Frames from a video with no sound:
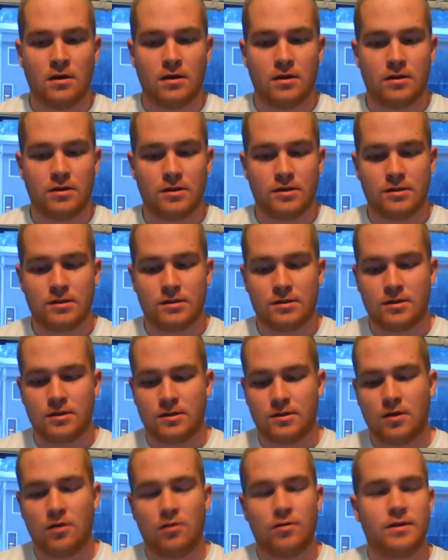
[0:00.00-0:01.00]

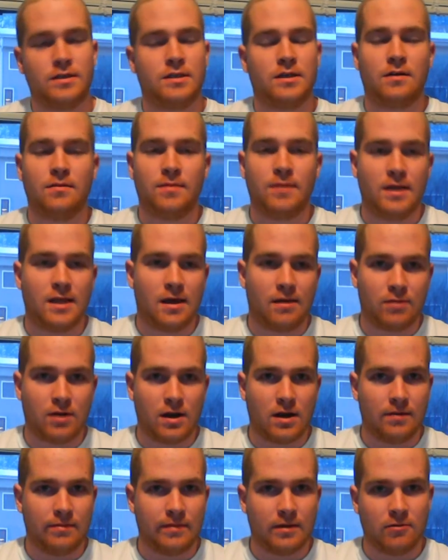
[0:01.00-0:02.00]
There's always going to be that
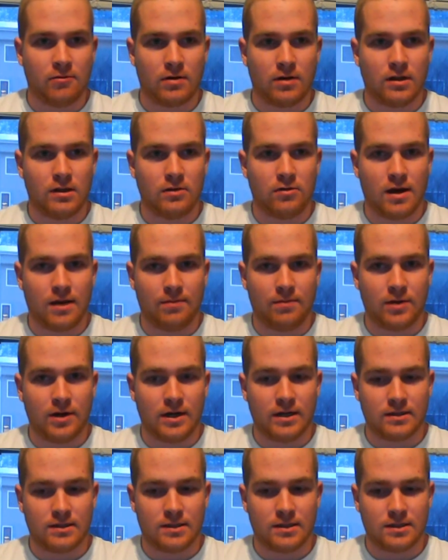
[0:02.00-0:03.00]
problem though when a new
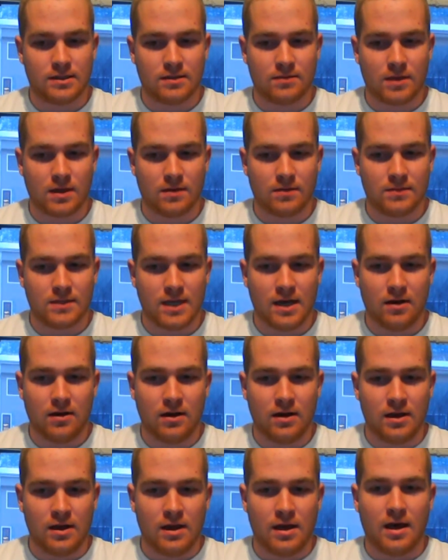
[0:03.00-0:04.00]
operating system comes
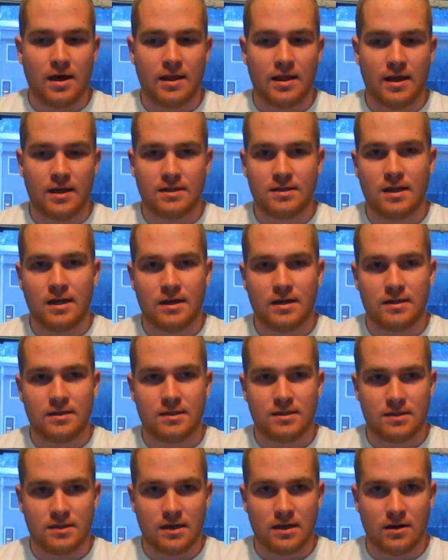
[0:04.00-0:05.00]
out, and that's not
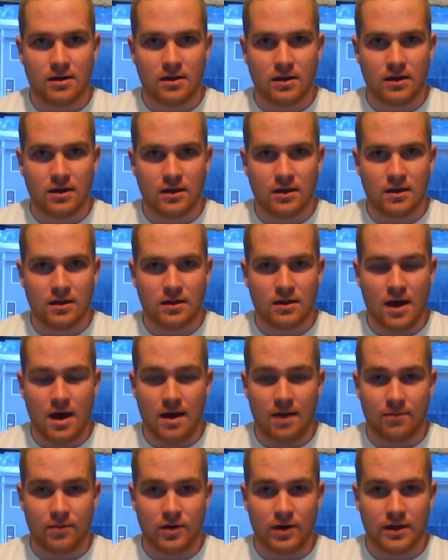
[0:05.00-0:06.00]
necessarily the
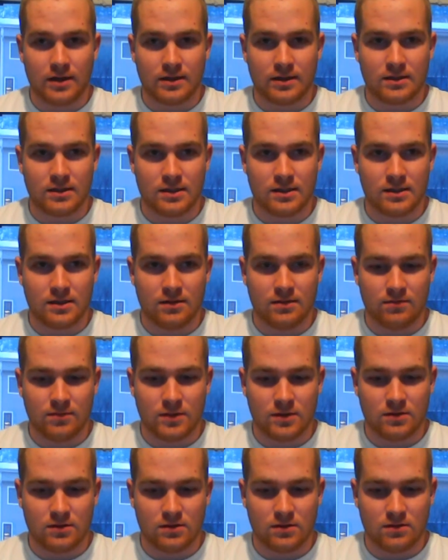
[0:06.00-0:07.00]
operating
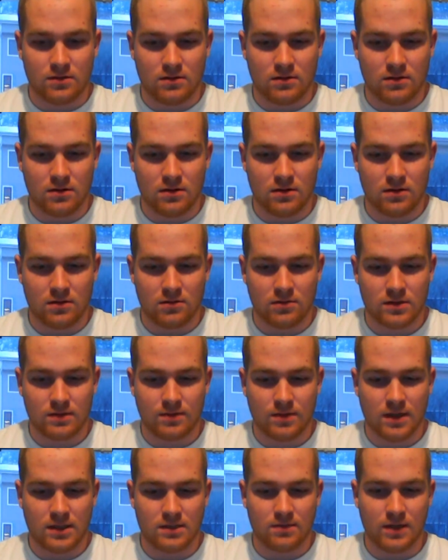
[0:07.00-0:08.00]
system's
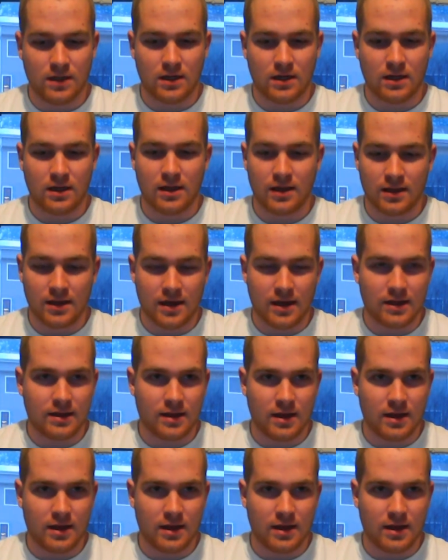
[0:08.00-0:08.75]
responsibility like that.